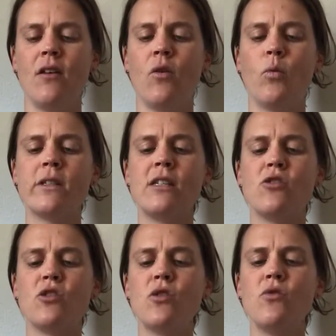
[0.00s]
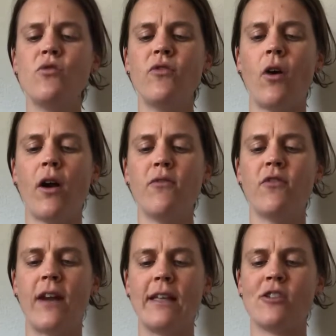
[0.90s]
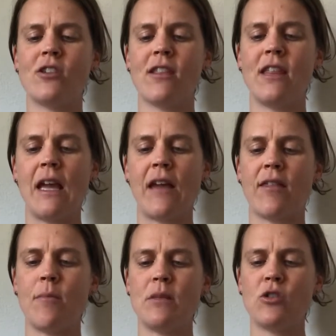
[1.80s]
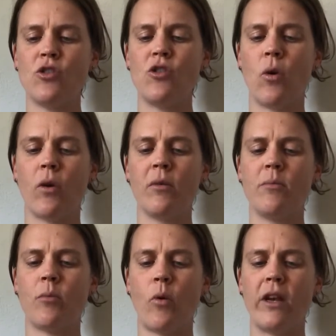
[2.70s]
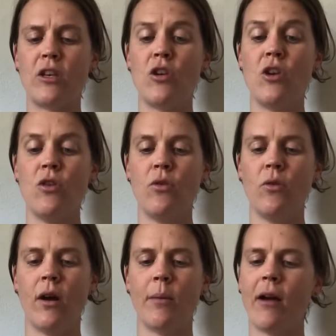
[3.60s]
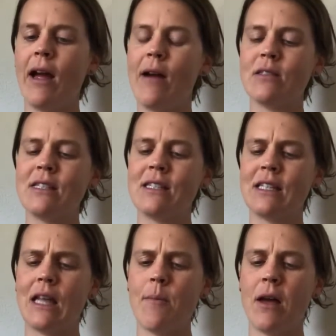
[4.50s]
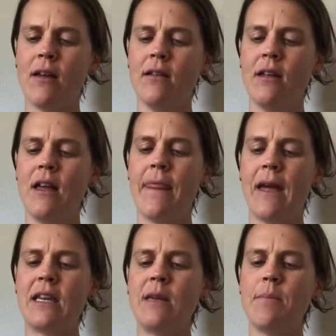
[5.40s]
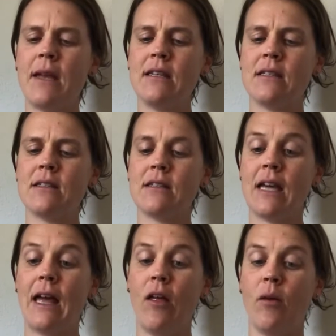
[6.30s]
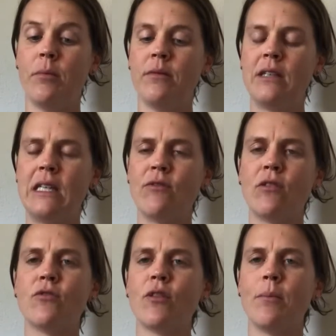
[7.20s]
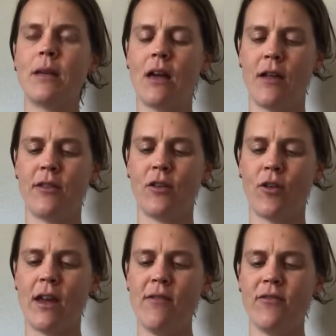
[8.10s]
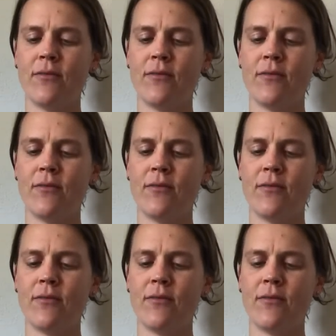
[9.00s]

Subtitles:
Was it too far-fetched to think that Mr. Norwood Boyd knew about House's dilemma, that he meant to help, even from beyond the grave?